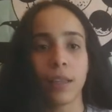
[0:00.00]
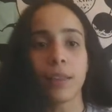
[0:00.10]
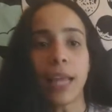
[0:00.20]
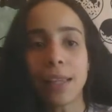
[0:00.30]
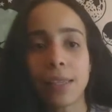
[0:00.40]

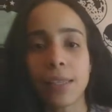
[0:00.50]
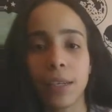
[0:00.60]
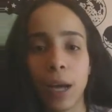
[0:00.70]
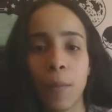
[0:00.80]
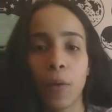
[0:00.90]
That's a
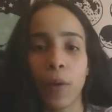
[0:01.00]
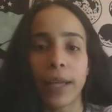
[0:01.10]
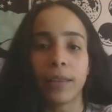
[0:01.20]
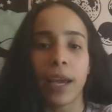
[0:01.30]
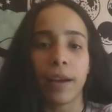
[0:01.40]
number
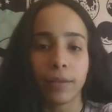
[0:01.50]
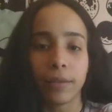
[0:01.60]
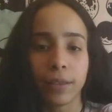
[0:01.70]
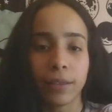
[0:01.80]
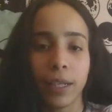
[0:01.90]
right there,
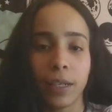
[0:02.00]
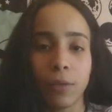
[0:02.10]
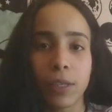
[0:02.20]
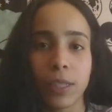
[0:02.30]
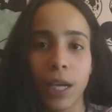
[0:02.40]
you know,
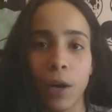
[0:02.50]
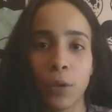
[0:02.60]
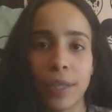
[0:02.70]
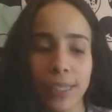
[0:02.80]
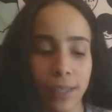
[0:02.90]
to tell you
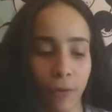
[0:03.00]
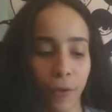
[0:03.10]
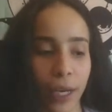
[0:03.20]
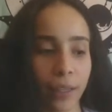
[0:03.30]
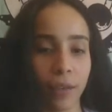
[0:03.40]
this is a
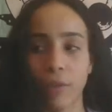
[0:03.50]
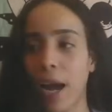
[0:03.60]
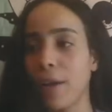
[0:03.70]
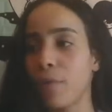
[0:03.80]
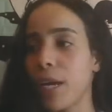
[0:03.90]
freaking
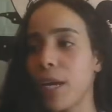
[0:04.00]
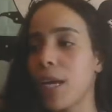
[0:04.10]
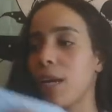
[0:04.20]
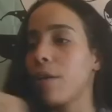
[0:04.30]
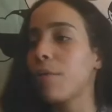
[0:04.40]
divine reading
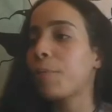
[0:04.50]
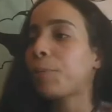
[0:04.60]
here.